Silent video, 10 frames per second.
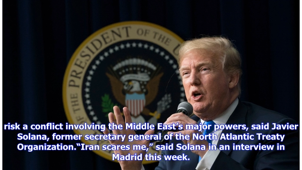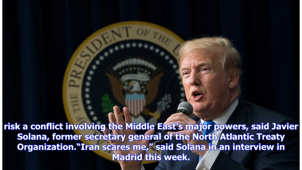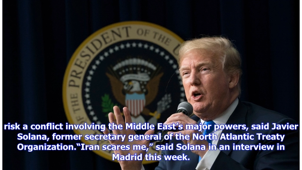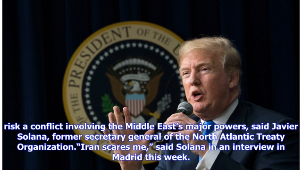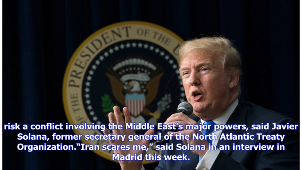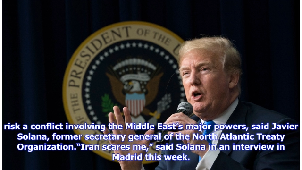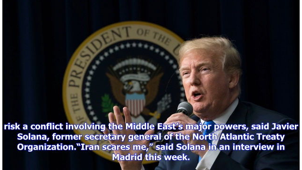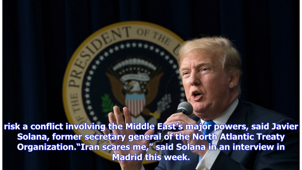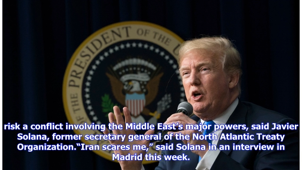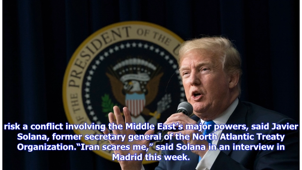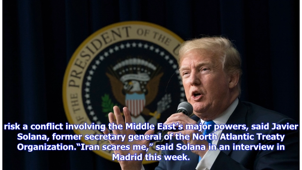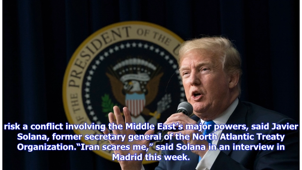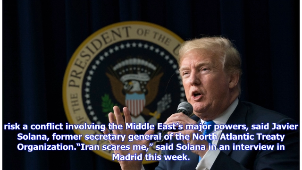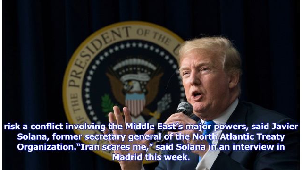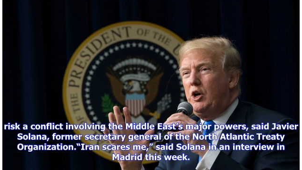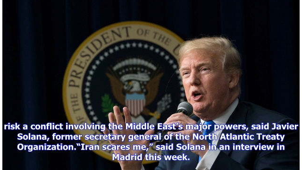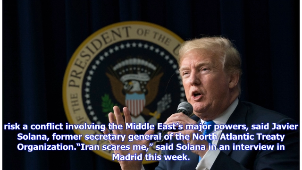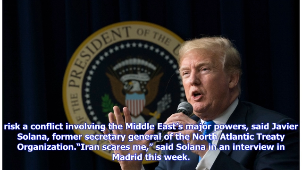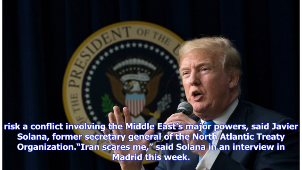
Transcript: Nothing is said.